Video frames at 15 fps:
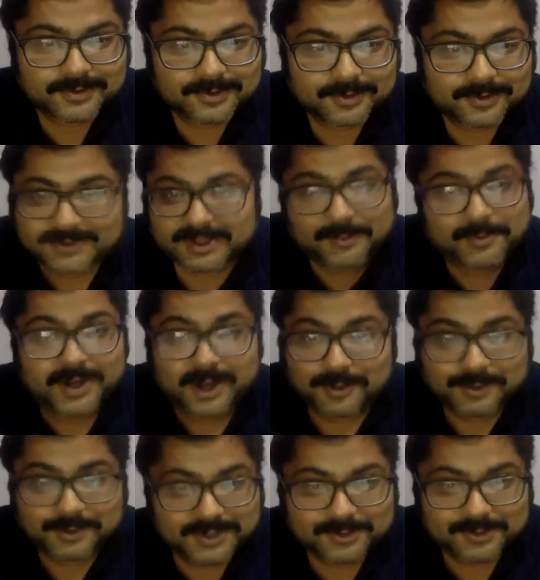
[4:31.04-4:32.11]
or Tamil
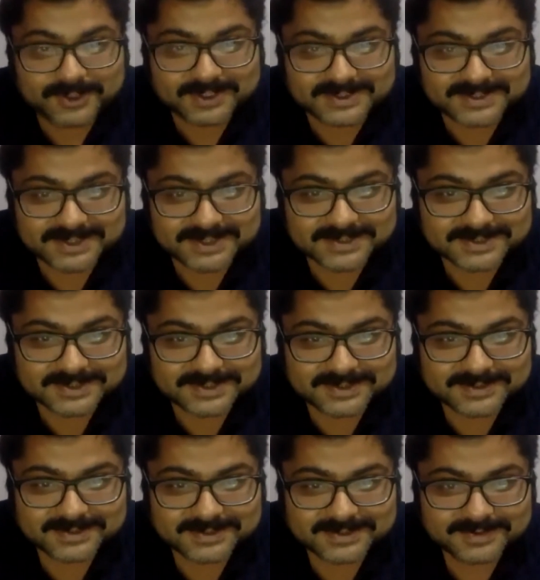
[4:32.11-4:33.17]
Nadu did not exist
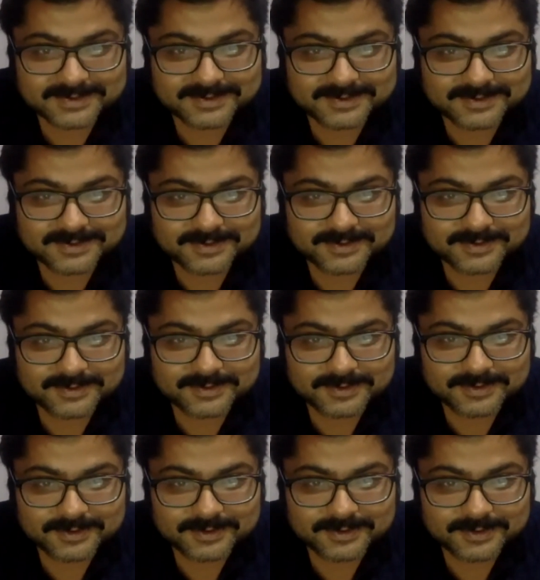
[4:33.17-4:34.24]

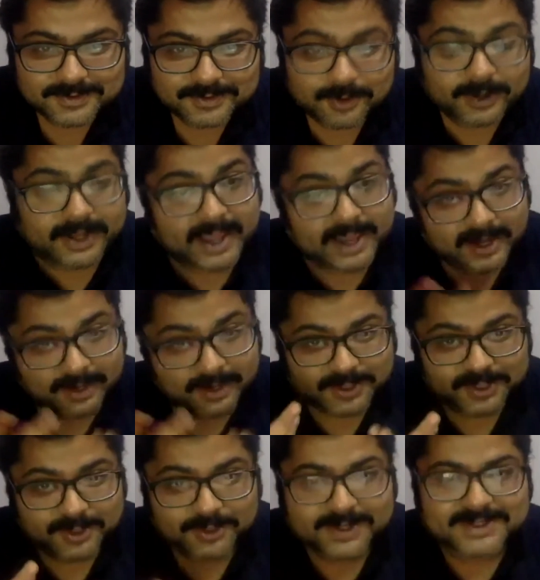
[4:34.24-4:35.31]
or Keralam
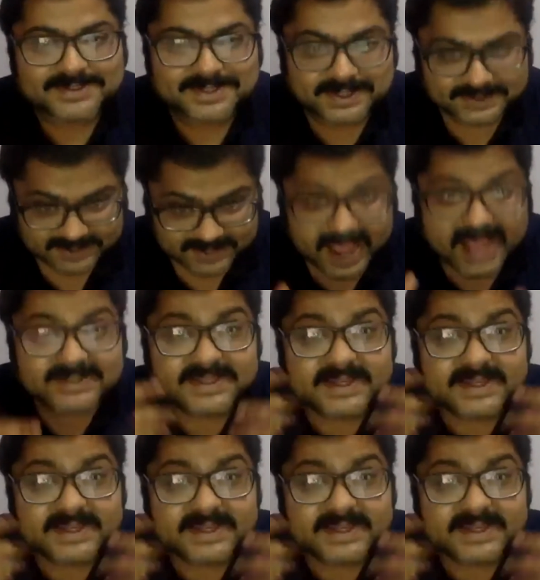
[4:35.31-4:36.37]
did not exist, as
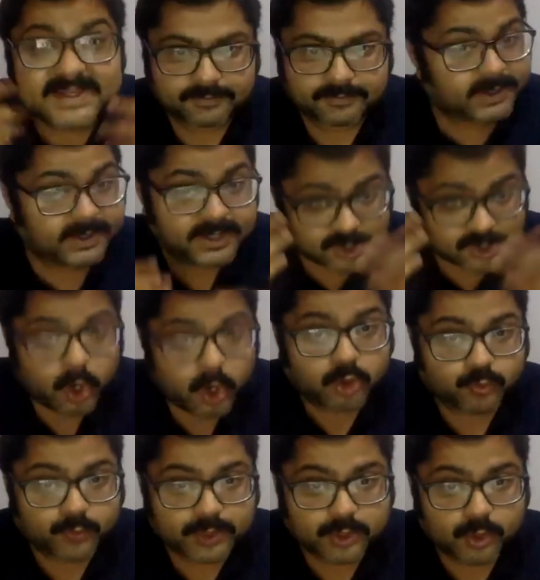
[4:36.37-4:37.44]
if, but it is
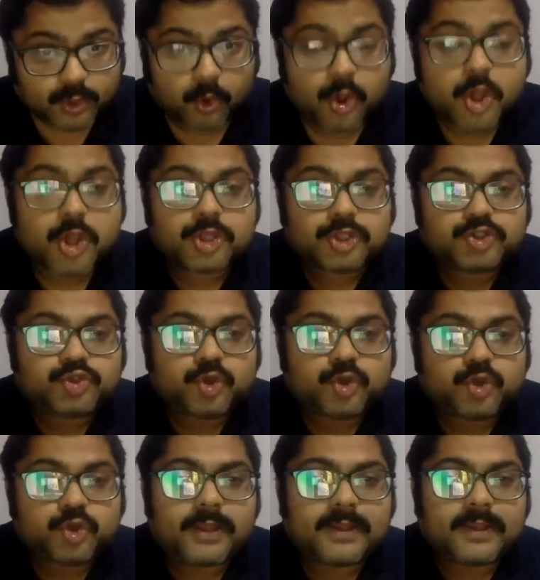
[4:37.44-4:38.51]
not, we know.
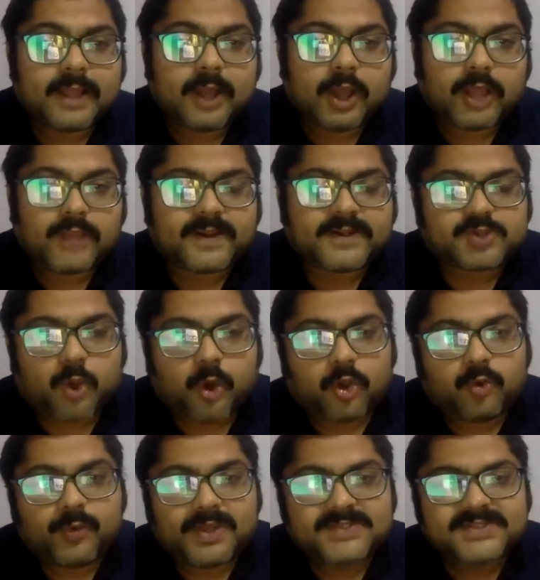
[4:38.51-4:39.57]
So there's
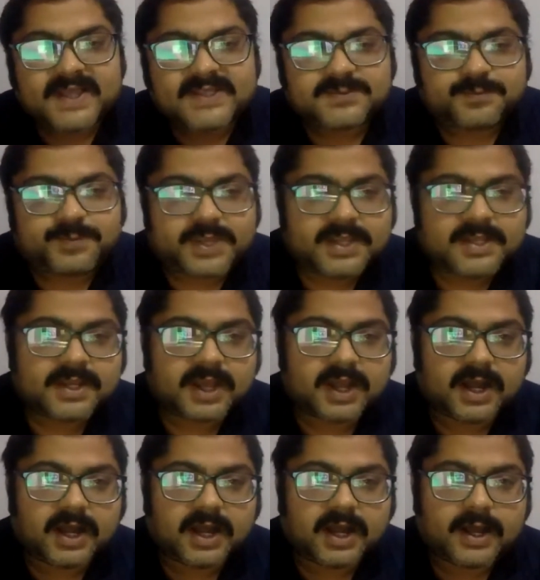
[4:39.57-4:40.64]
always has been
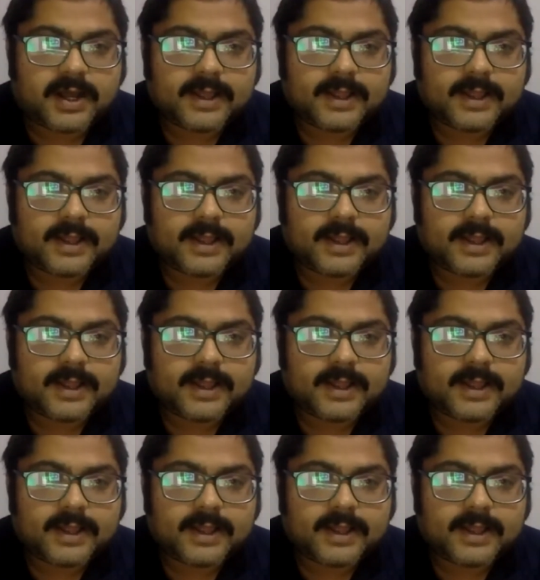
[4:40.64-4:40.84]
a